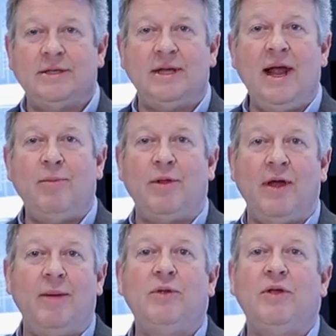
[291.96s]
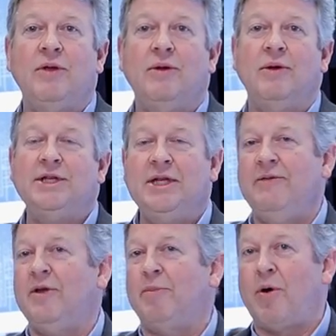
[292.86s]
as enable them to
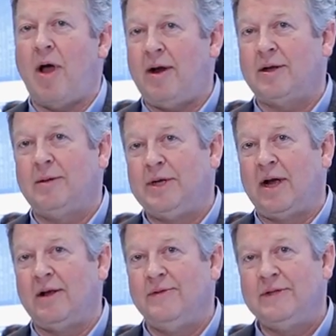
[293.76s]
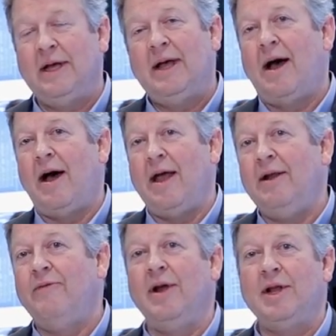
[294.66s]
achieve their product objectives uh,
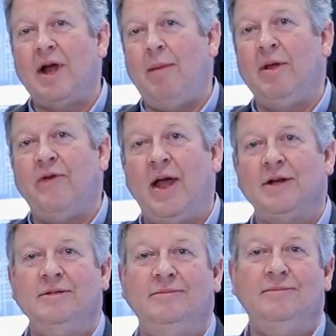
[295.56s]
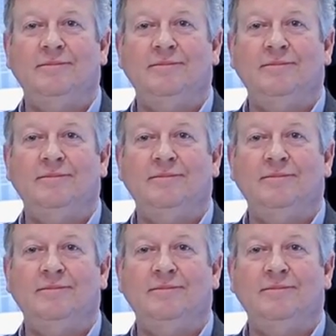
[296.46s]
in a very timely fashion.